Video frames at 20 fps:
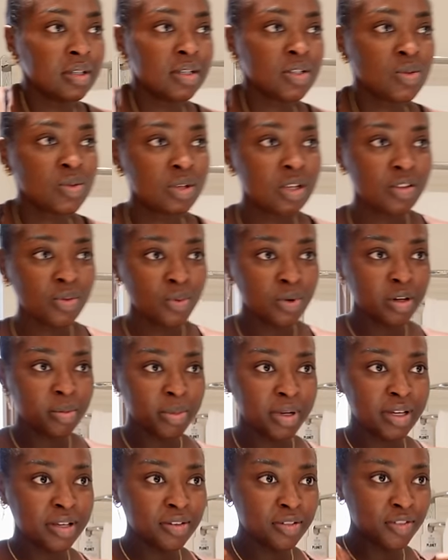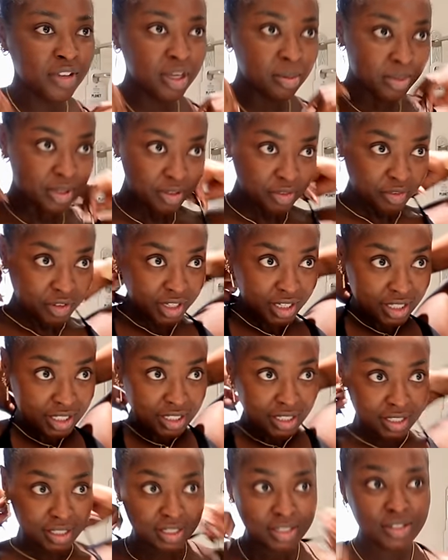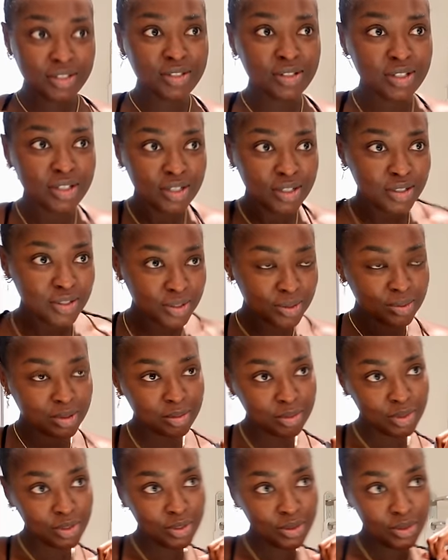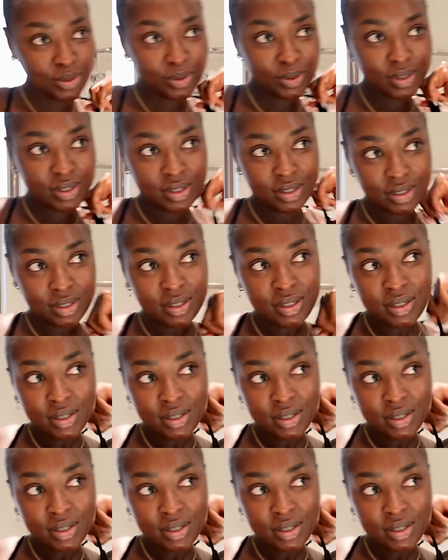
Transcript: Here's my, one of my family-friendly swimsuits.